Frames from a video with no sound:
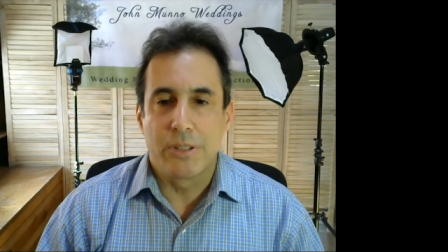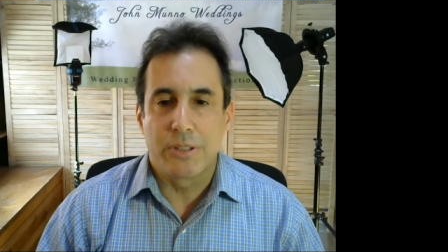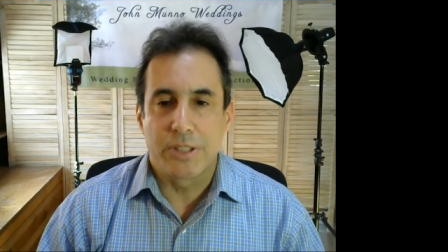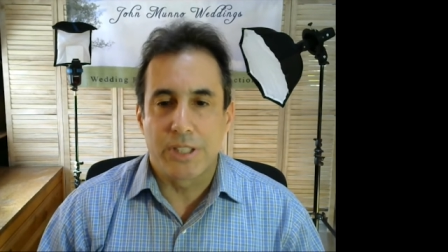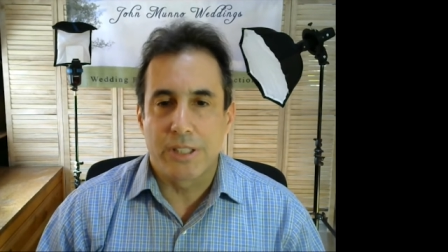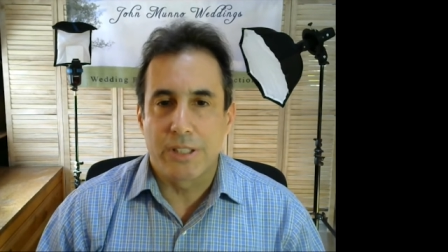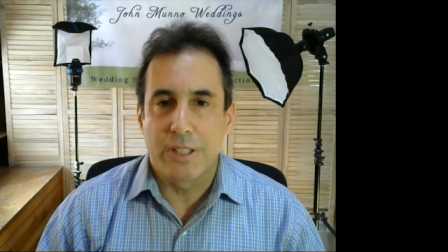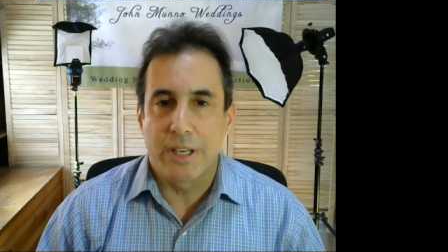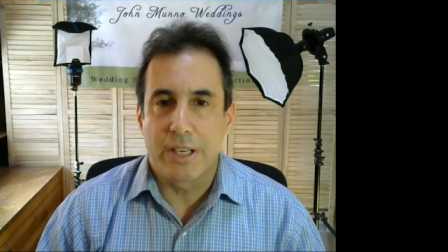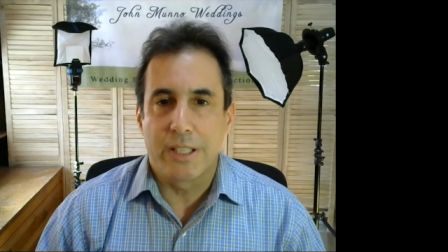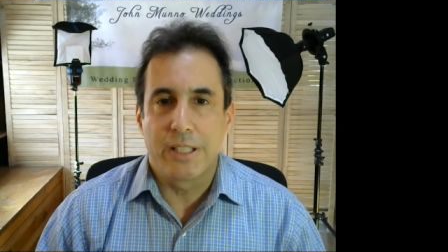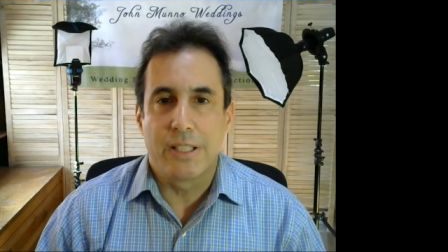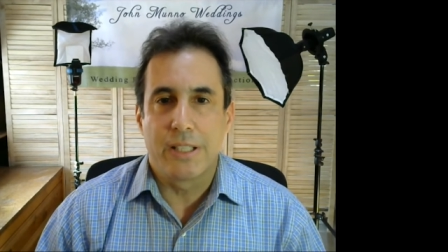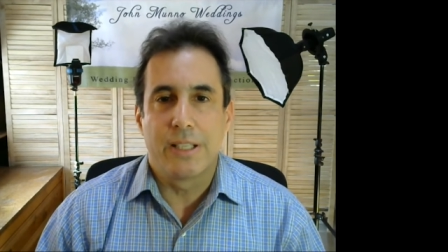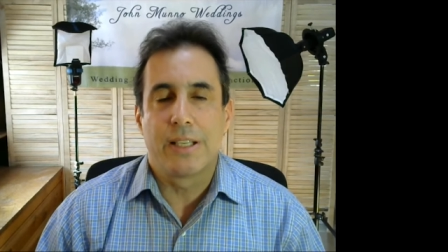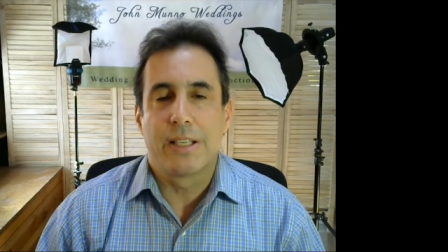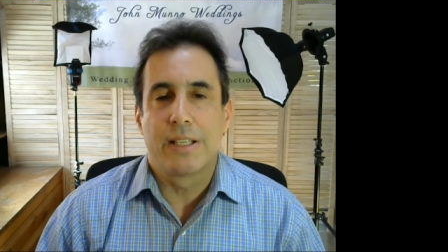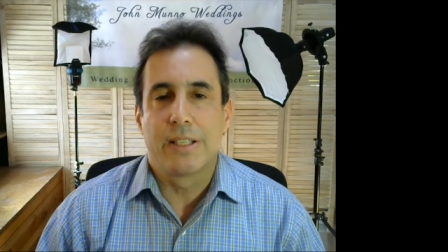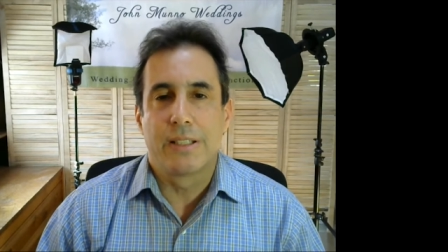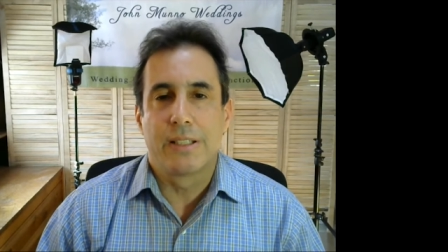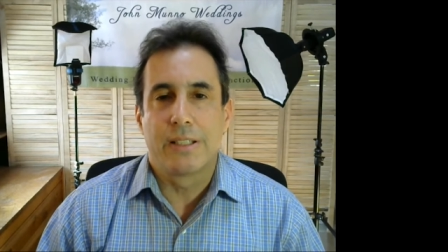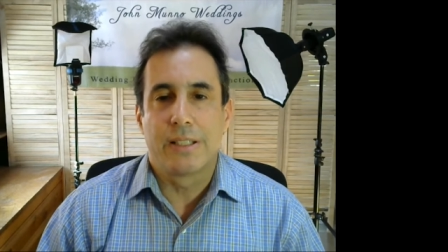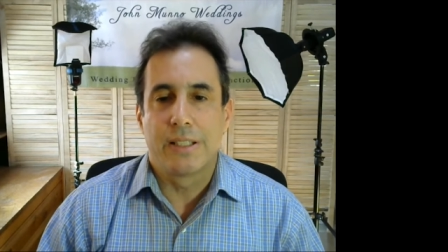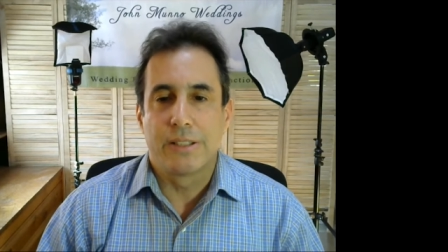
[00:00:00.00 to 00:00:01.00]
studying
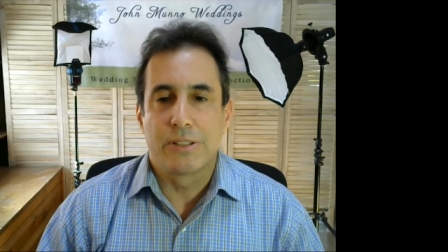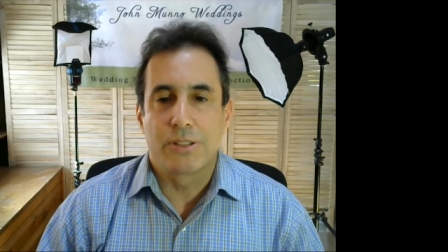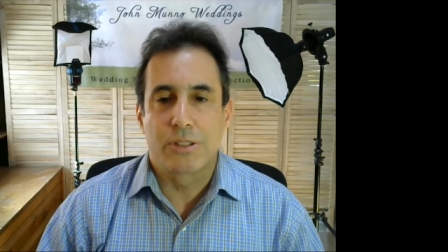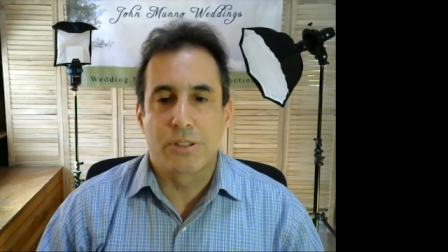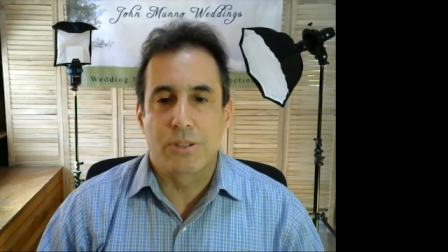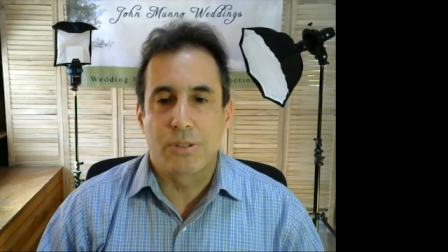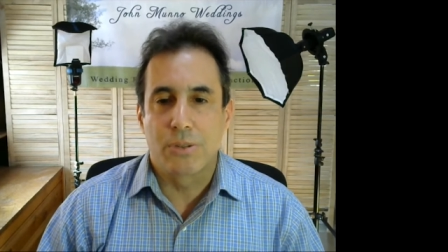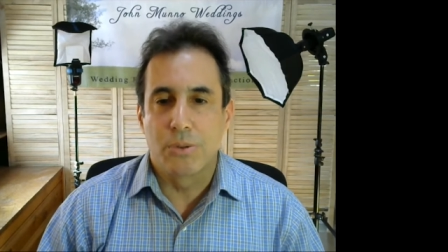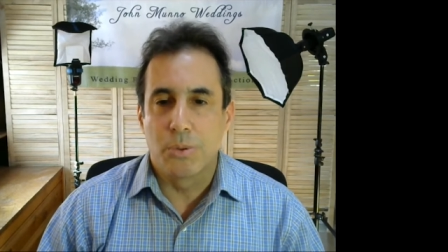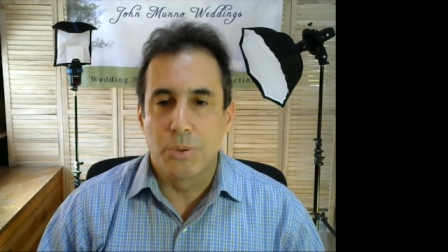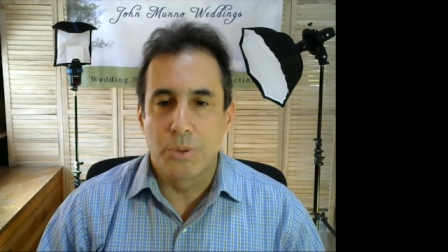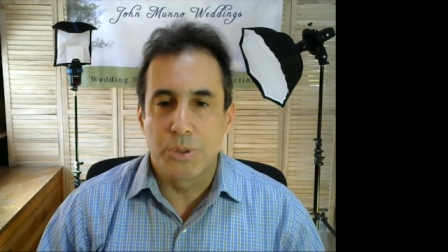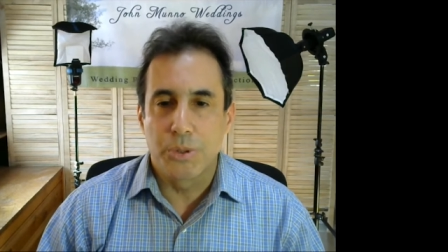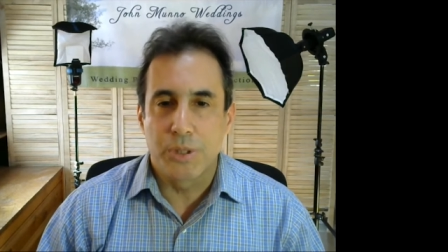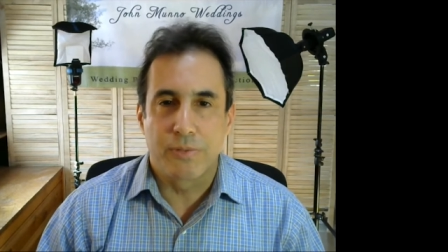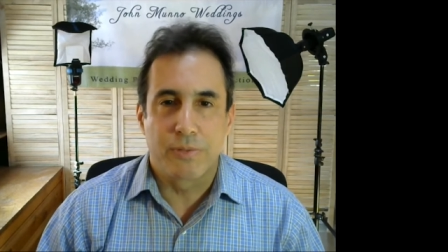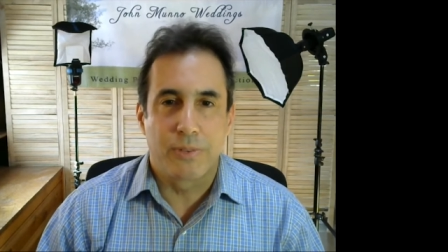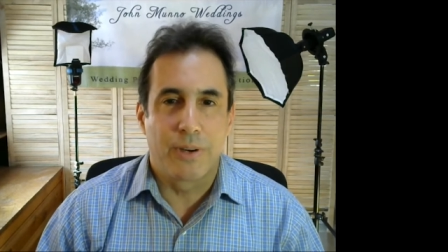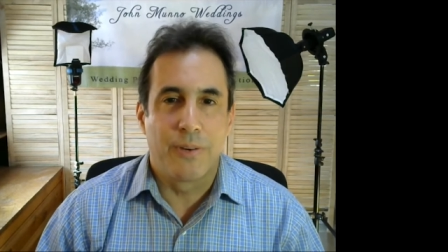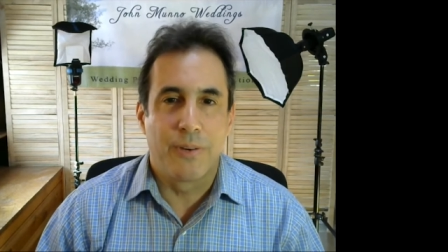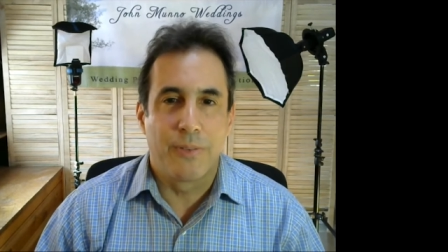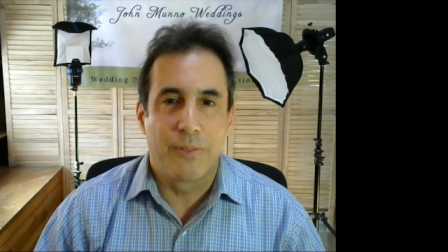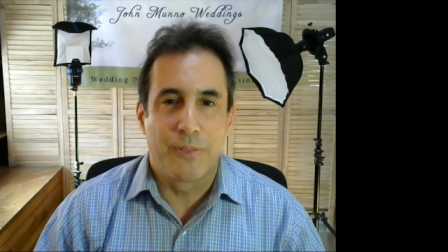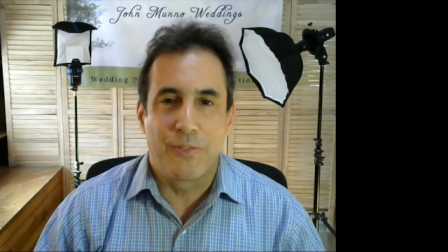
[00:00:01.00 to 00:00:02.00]
in, in schools
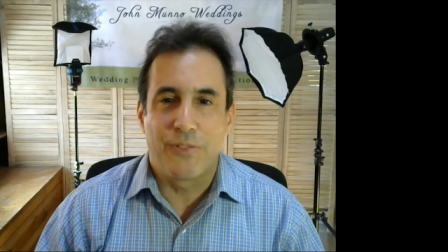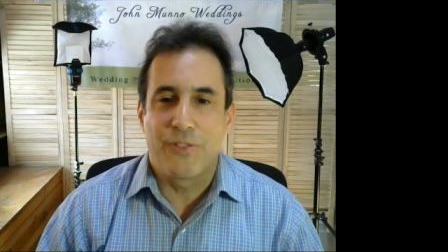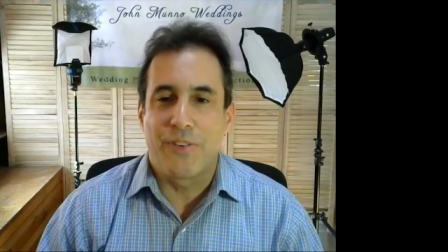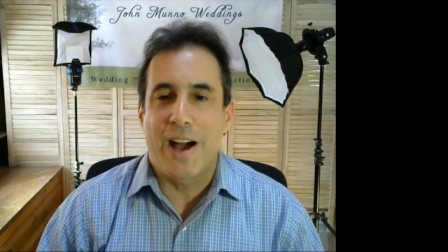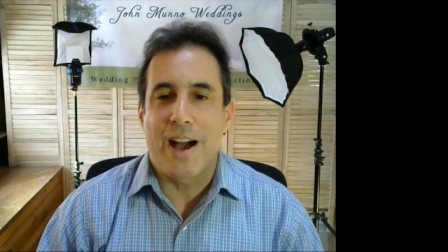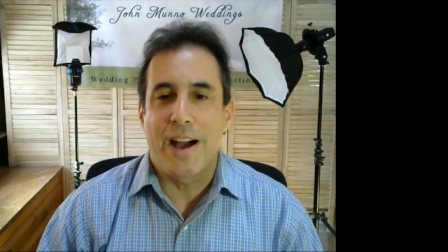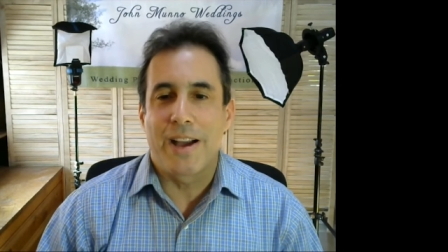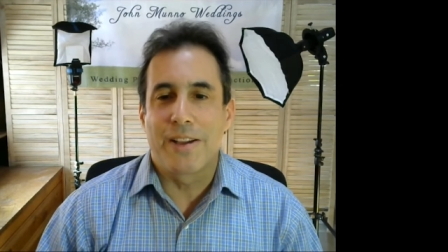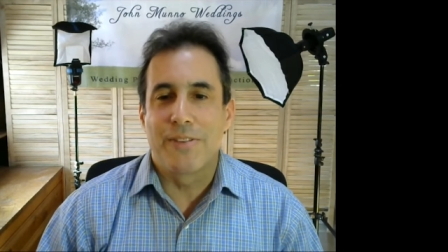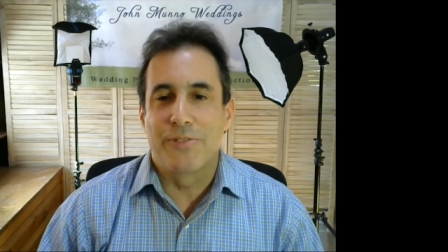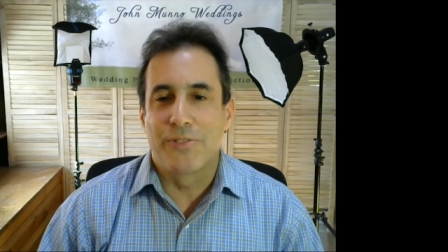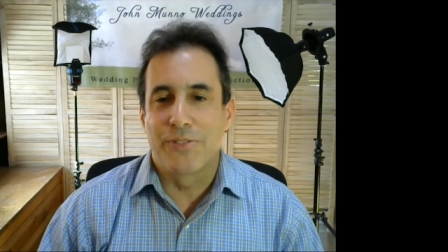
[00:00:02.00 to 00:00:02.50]
for five,